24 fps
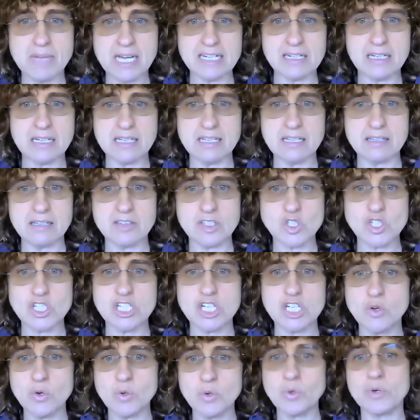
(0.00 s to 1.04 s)
money that
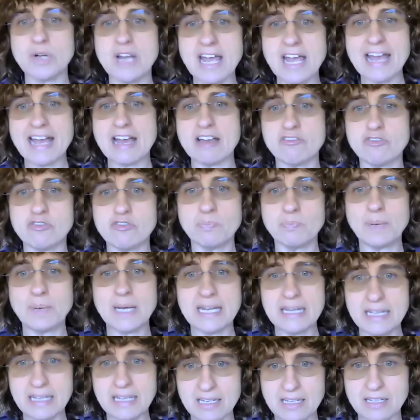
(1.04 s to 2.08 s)
she could have
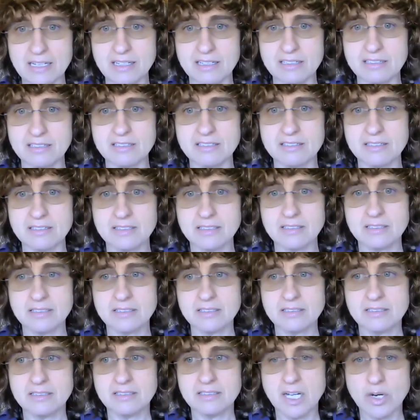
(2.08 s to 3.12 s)
paid
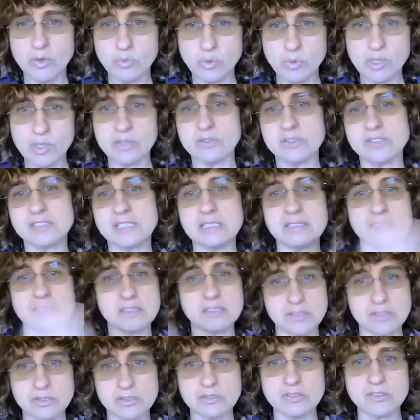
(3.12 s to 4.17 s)
a royalty to
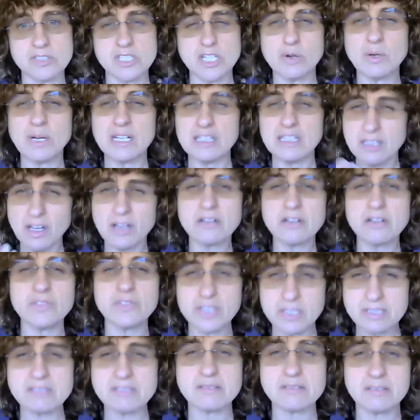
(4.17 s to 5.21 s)
do. So a lot of it
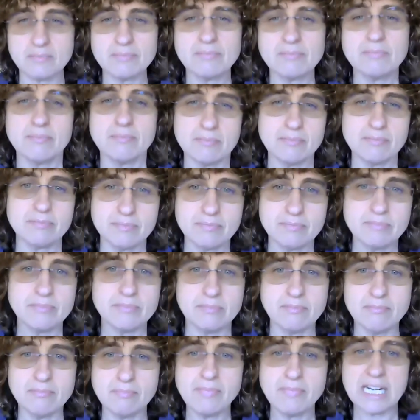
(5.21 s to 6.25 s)
is
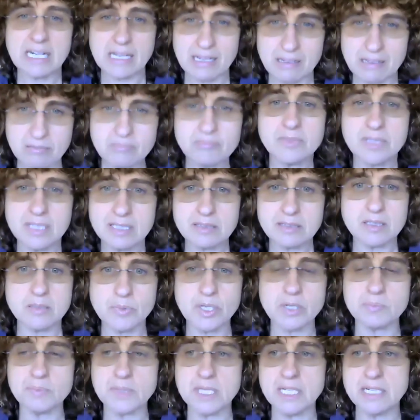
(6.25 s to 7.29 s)
money at the
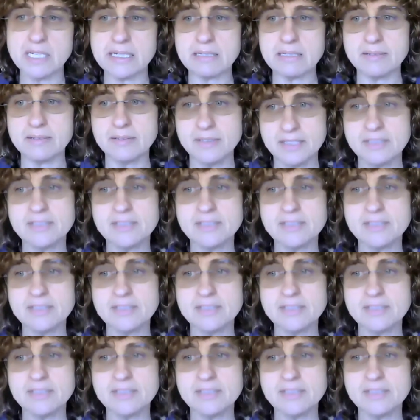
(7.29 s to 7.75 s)
bottom line.